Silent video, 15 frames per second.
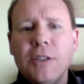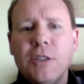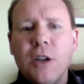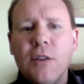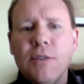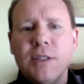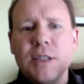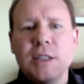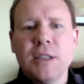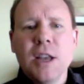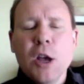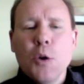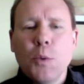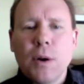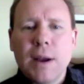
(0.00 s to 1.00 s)
services,
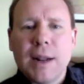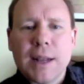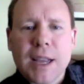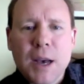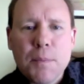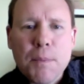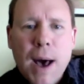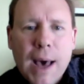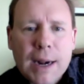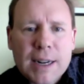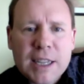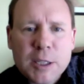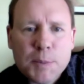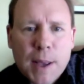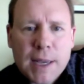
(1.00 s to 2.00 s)
we're in a
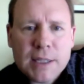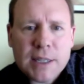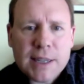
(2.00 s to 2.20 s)
commodity space